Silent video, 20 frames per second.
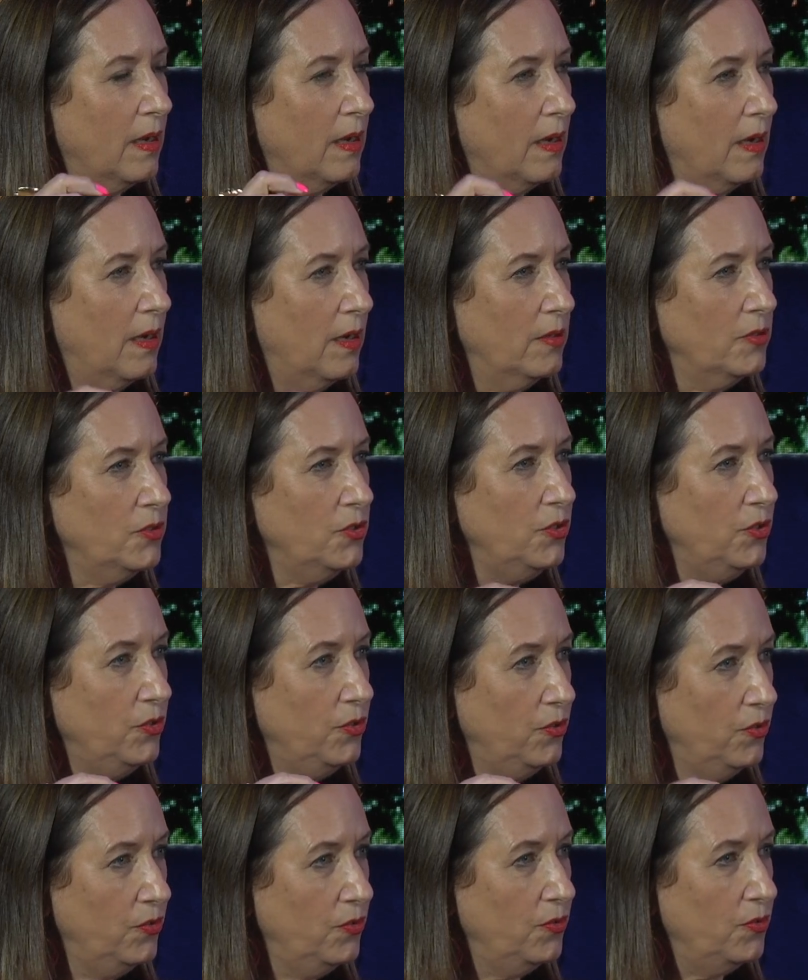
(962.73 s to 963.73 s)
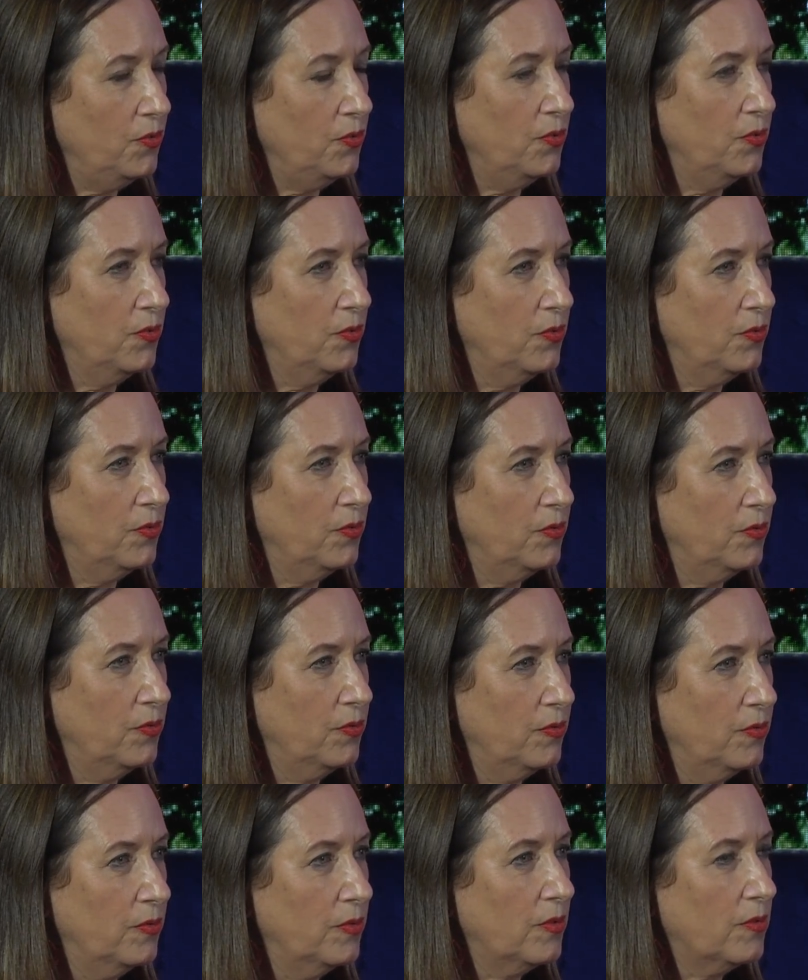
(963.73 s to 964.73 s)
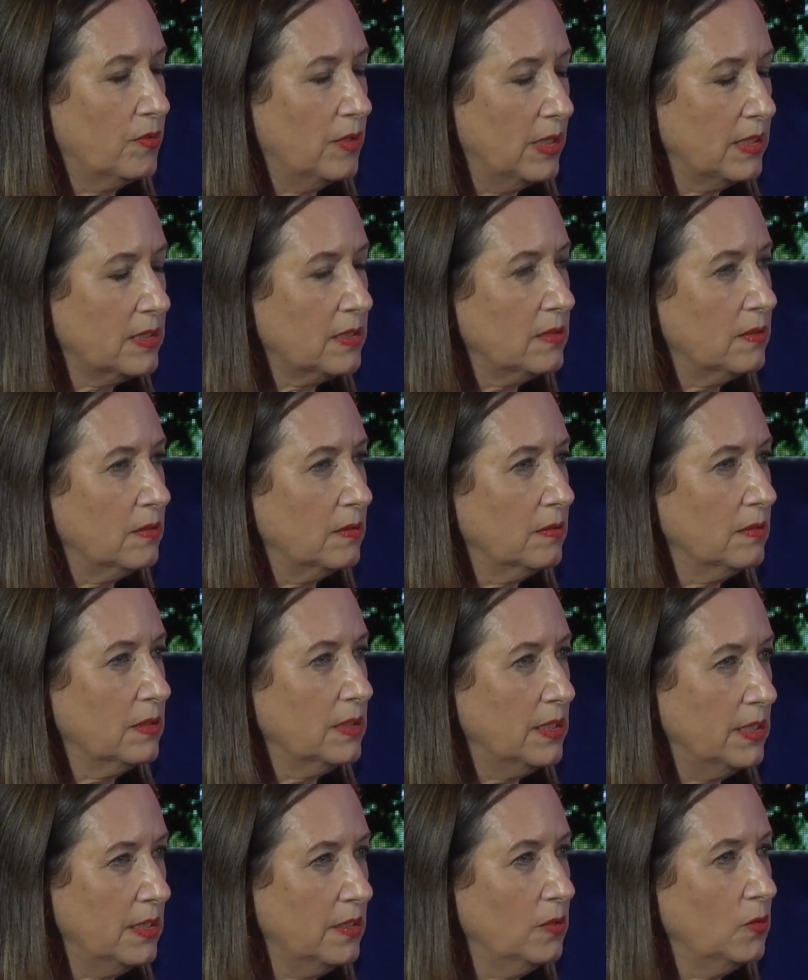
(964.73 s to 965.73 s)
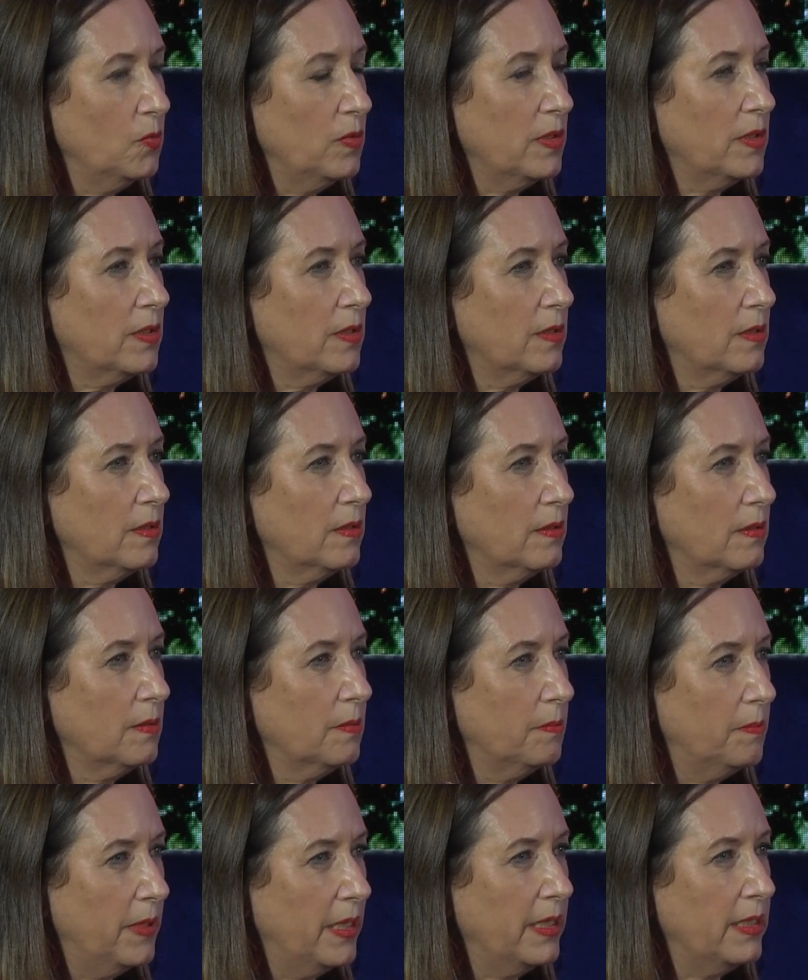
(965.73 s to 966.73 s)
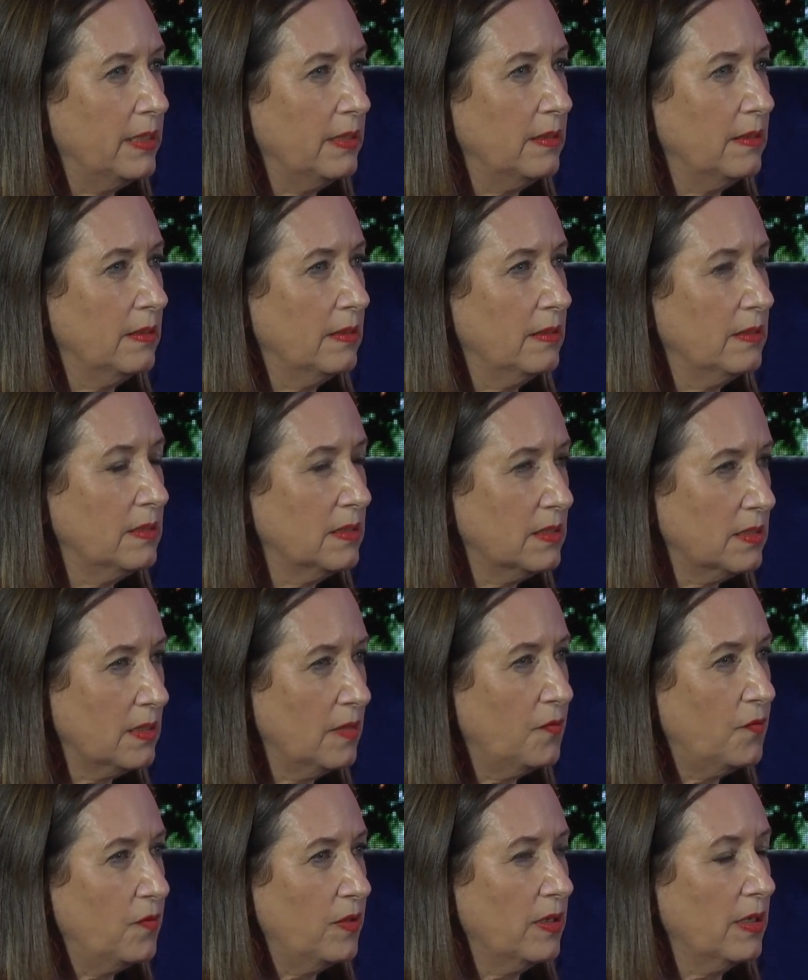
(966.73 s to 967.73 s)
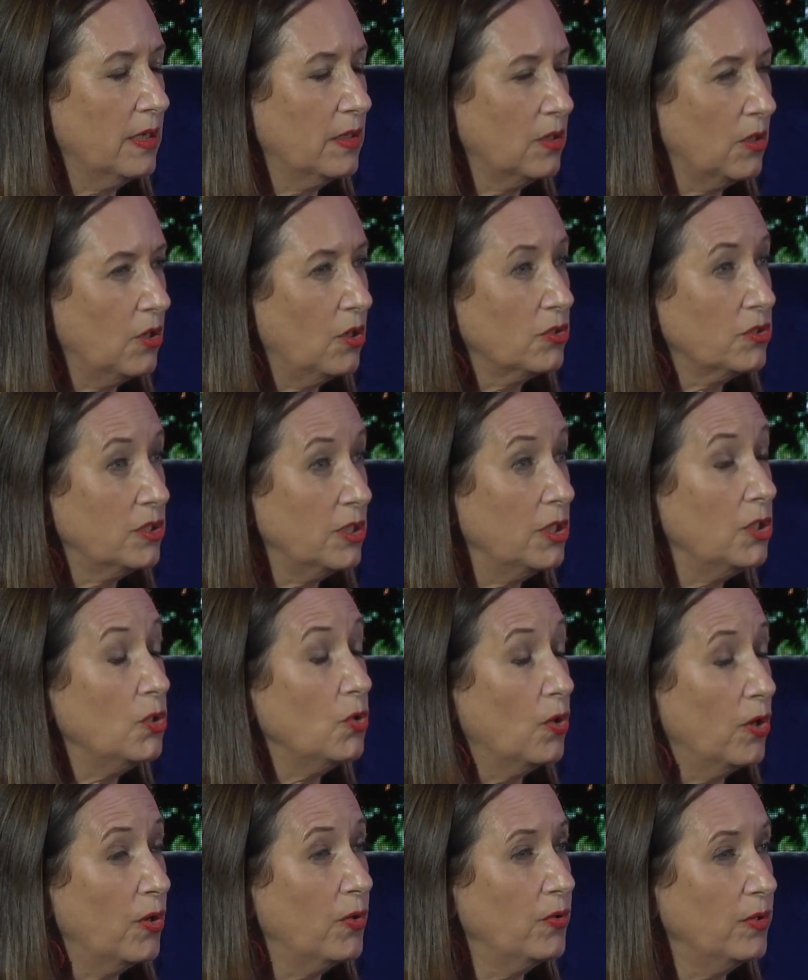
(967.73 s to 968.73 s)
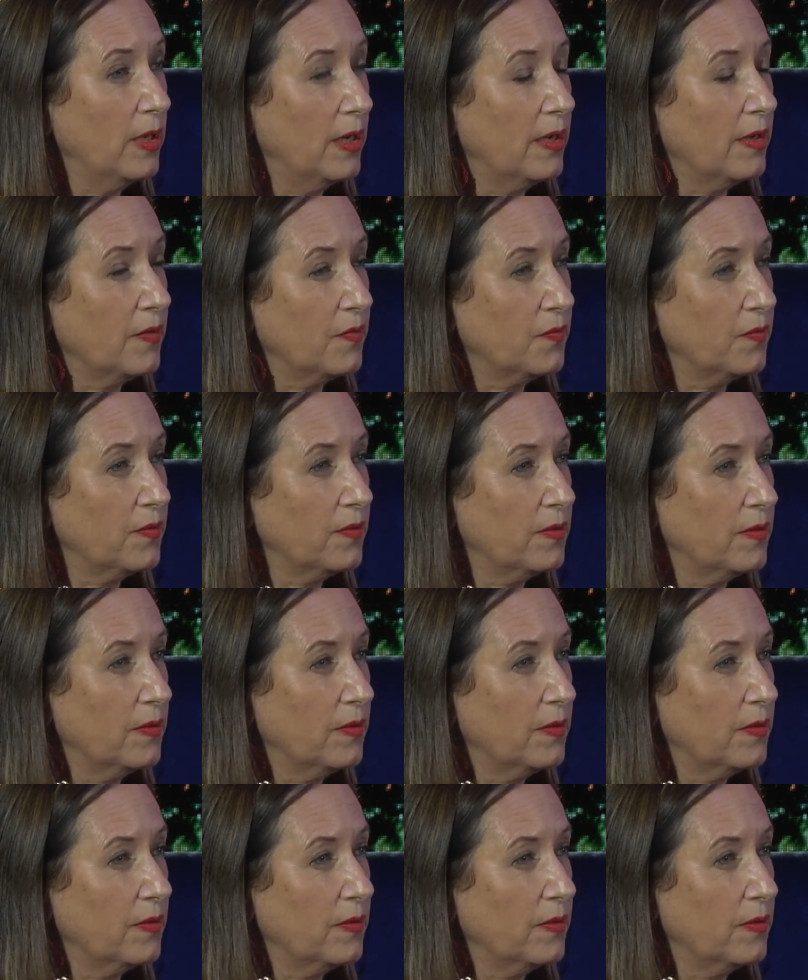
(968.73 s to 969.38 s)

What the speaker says: How do you, Russell, deal with pain, suffering, and loss in your own life?